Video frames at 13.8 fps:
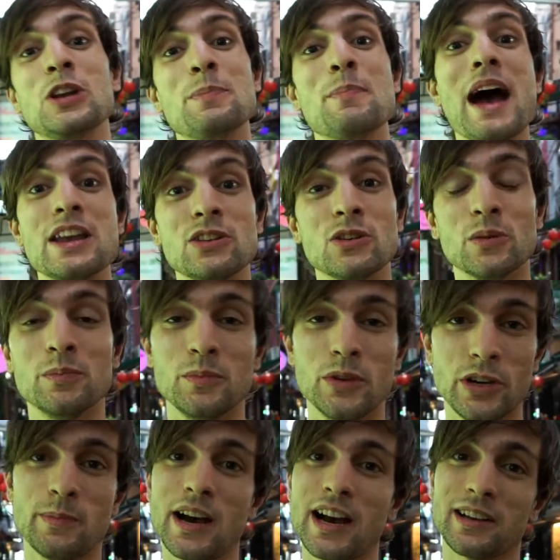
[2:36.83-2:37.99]
manual
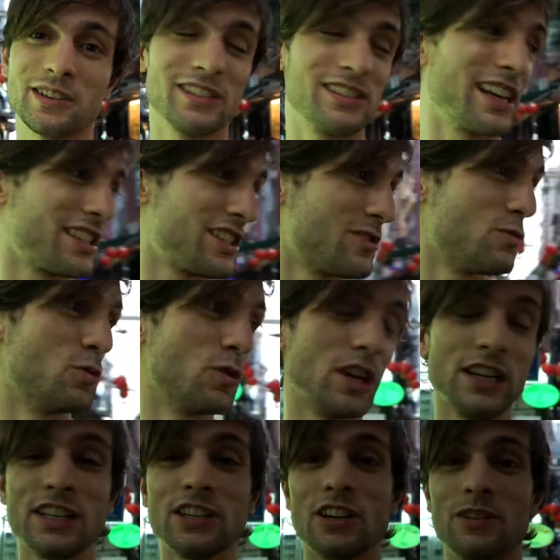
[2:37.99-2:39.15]
motorbike because that's
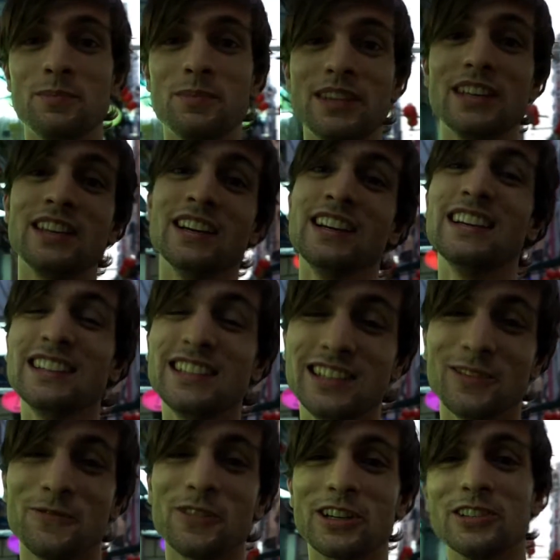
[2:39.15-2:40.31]
really going to be
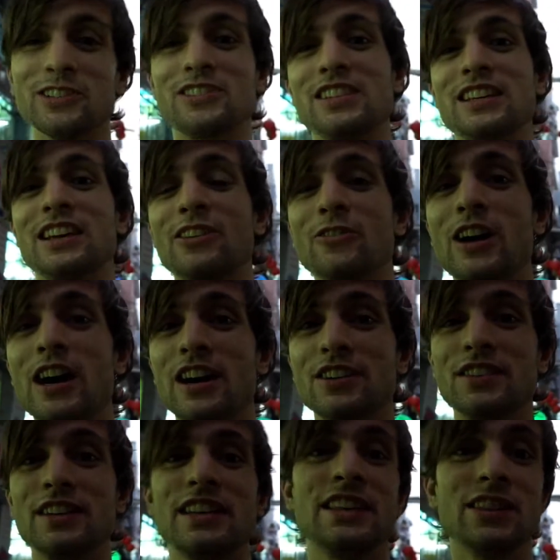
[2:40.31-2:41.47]
difficult to get
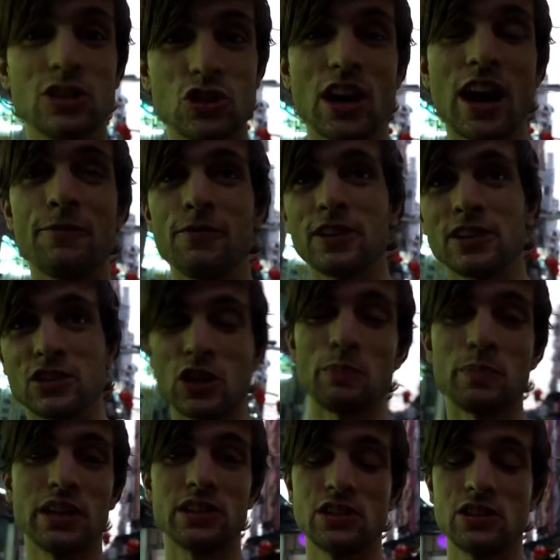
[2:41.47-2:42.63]
around in the traffic,
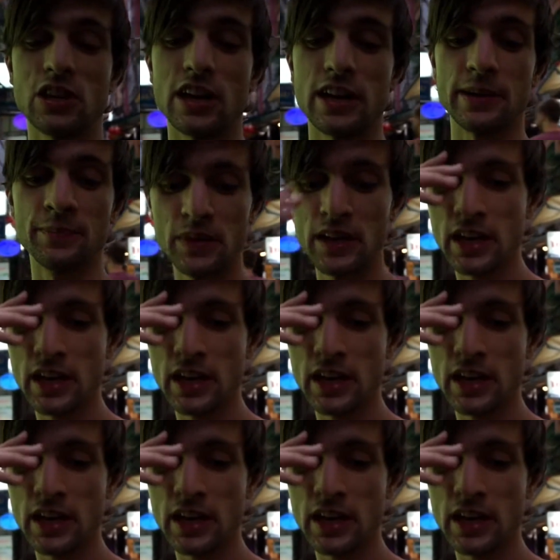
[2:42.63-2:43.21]
stopping and starting.